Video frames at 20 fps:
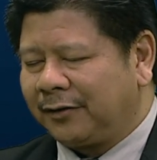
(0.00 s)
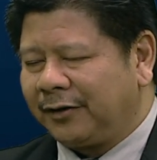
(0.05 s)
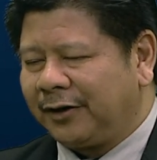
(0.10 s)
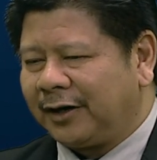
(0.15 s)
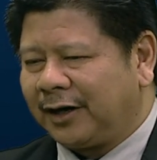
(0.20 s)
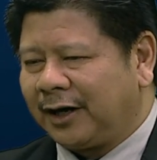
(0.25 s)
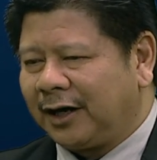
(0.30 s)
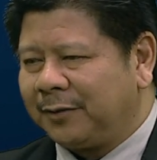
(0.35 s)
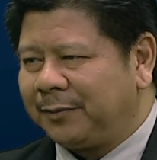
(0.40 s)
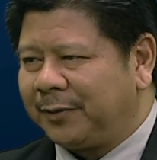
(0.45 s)

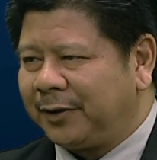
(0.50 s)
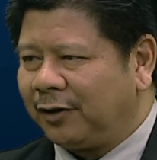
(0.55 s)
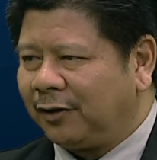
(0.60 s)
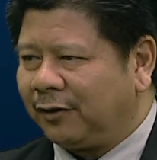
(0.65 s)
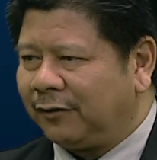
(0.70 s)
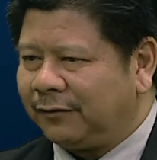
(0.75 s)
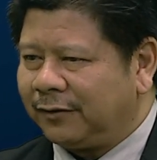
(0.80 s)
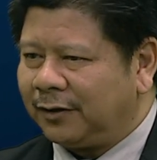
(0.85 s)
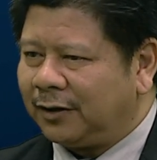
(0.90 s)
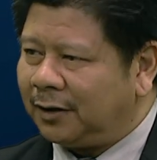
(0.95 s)
create a hybrid
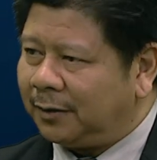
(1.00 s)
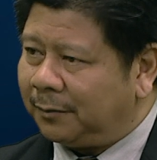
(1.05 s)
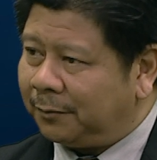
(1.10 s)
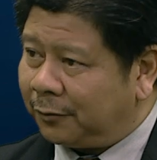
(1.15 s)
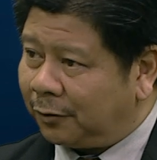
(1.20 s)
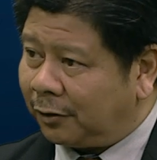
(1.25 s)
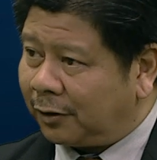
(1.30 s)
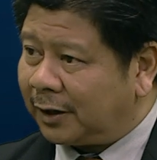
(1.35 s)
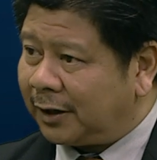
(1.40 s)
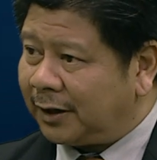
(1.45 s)
of
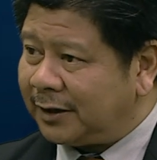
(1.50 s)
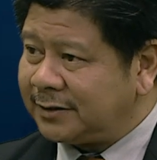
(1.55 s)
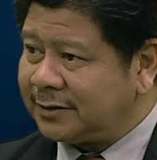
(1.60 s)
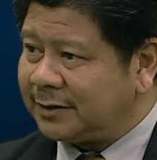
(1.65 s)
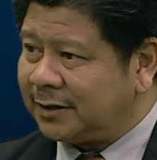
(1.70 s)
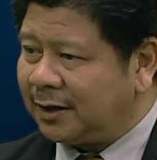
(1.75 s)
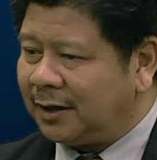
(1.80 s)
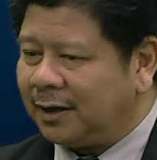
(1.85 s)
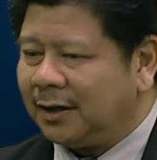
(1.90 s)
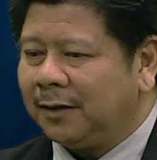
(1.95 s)

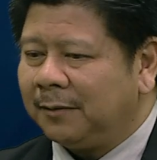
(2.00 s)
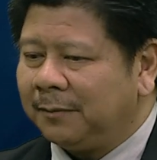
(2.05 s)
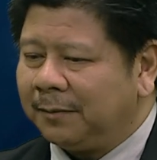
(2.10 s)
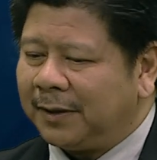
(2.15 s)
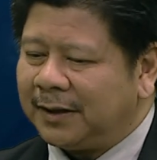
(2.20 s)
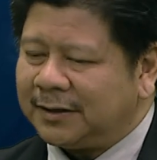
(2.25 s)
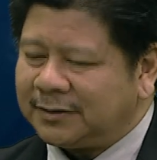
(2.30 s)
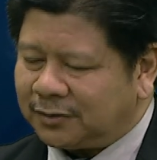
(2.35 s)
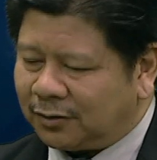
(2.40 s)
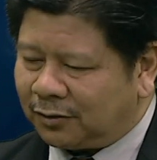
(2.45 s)
broadcast
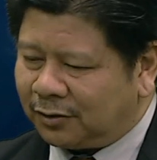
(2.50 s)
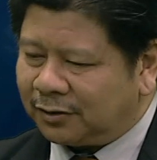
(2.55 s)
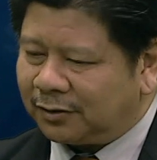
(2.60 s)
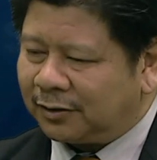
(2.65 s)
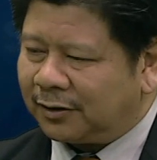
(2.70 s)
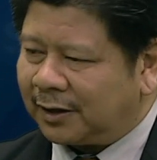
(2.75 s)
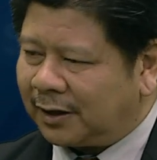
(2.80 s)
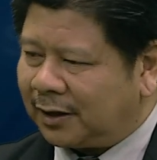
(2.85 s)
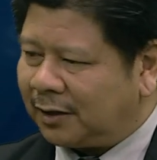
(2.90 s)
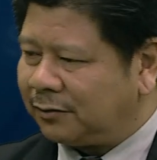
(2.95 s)
plus
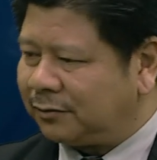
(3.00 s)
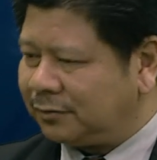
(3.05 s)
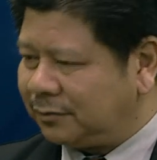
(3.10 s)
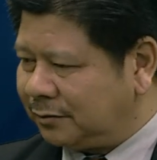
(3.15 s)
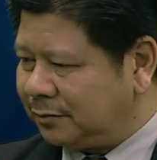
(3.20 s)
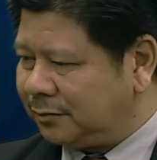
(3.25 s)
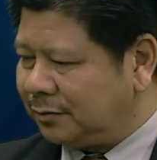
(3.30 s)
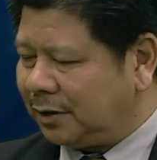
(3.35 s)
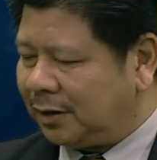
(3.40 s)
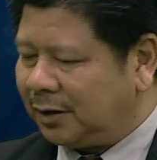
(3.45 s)
on-ground